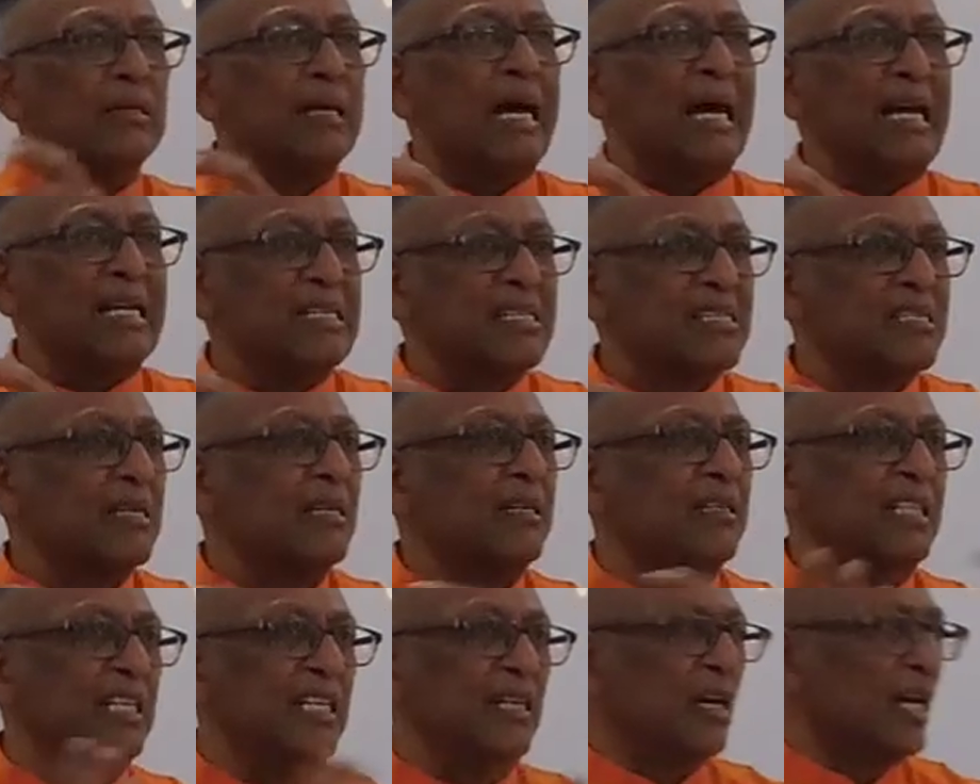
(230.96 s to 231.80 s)
as
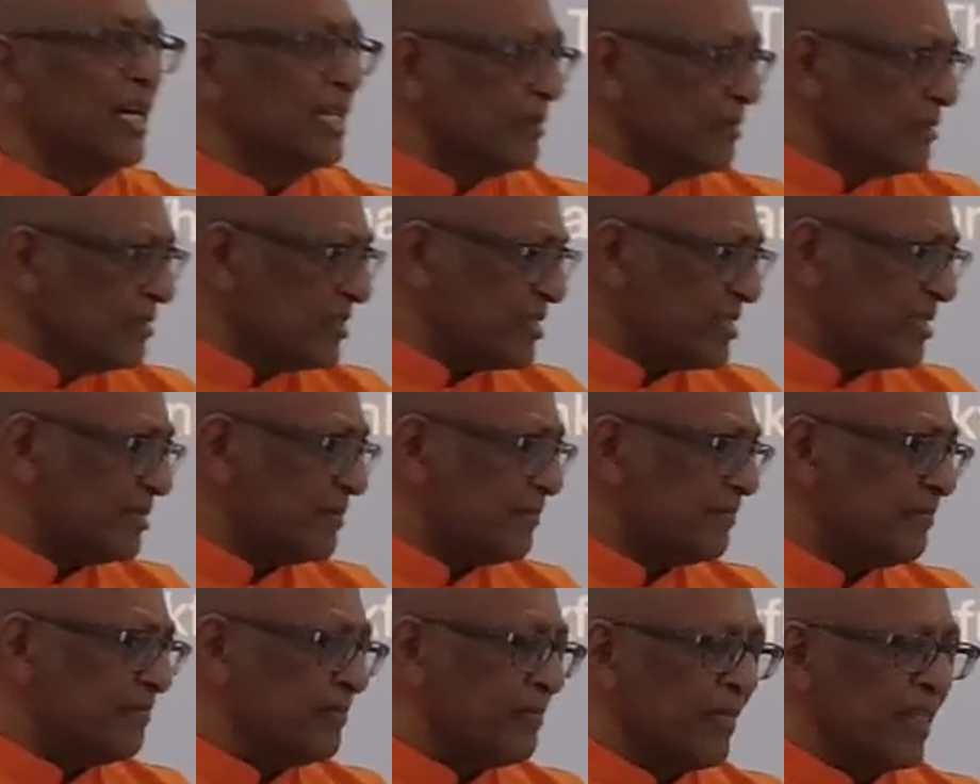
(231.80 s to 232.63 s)
the others,
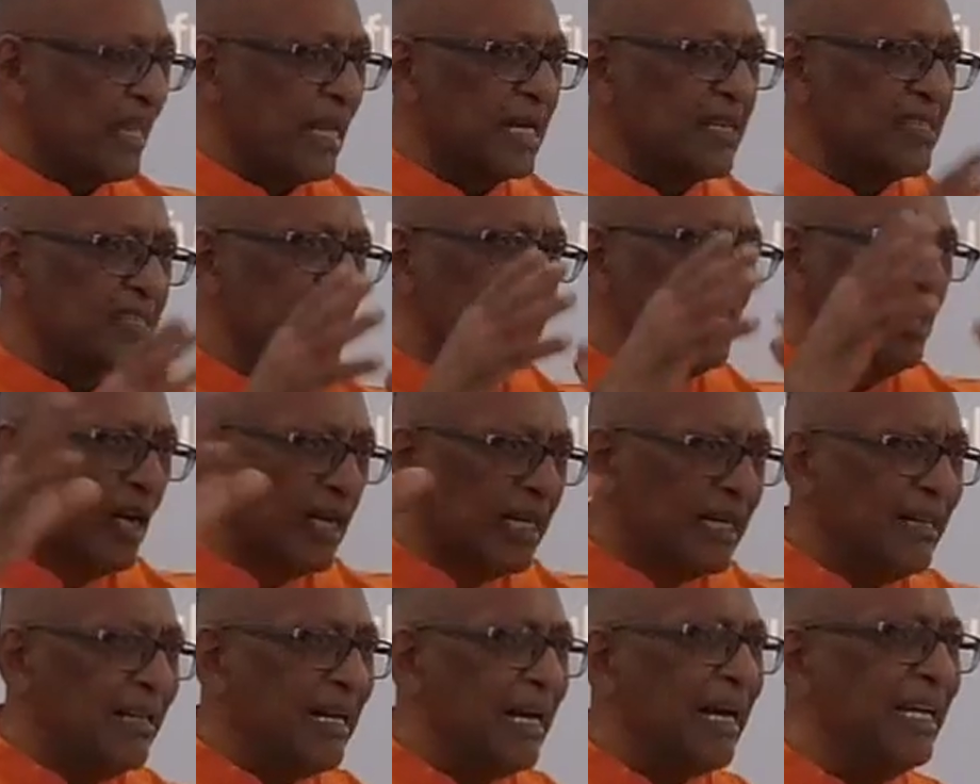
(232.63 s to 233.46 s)
as the
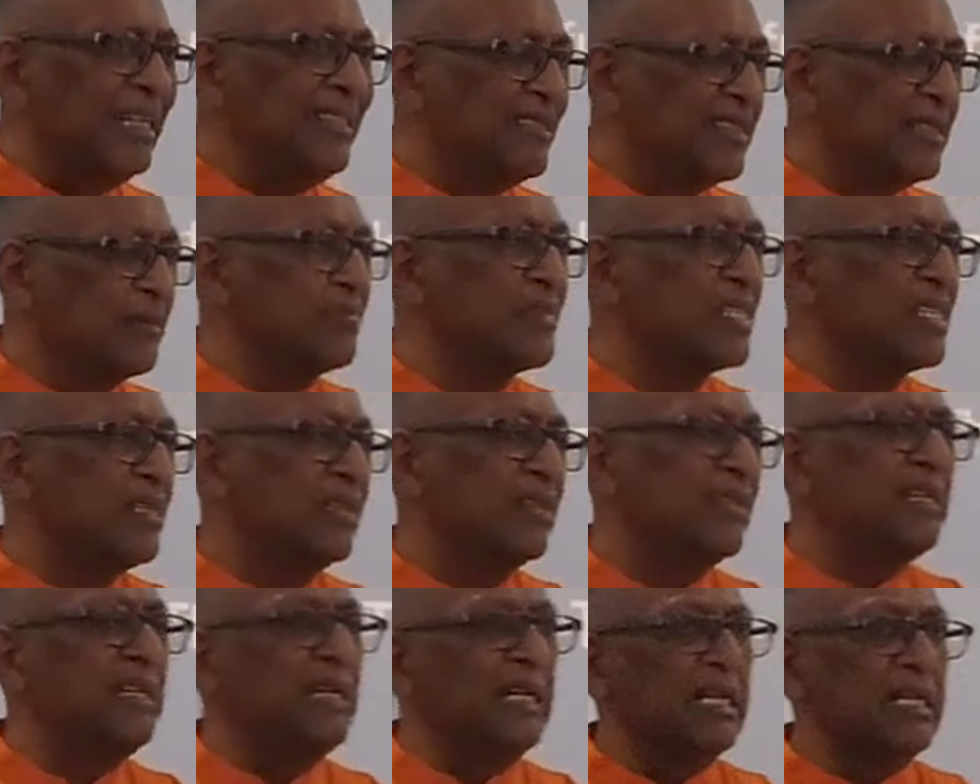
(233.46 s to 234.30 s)
other items
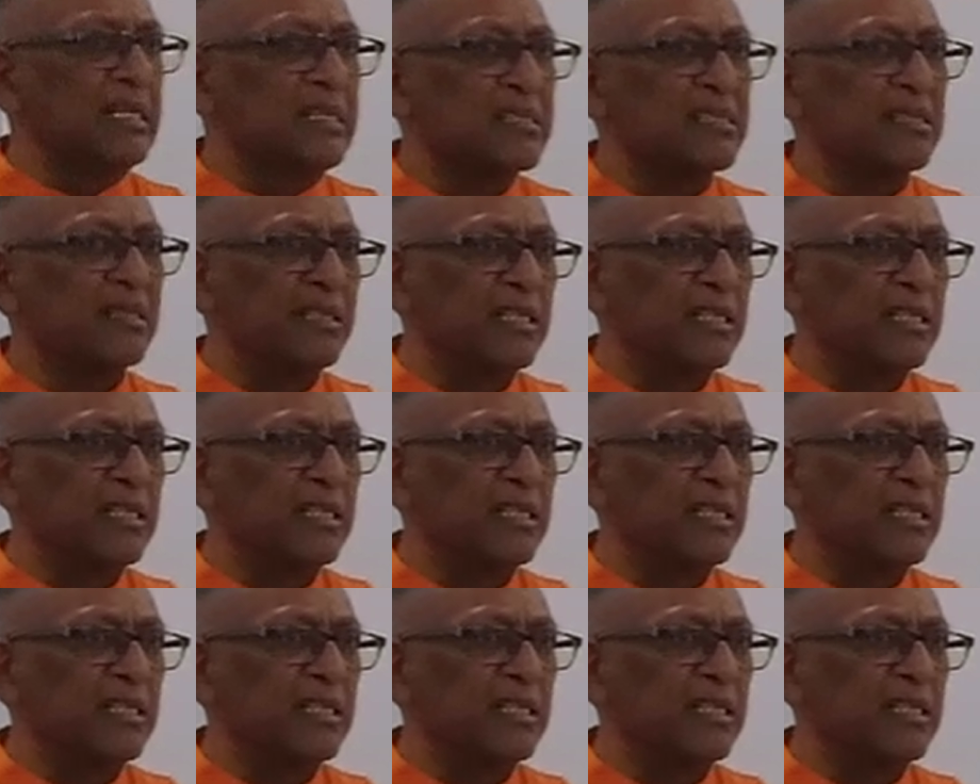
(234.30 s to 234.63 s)
that he lists.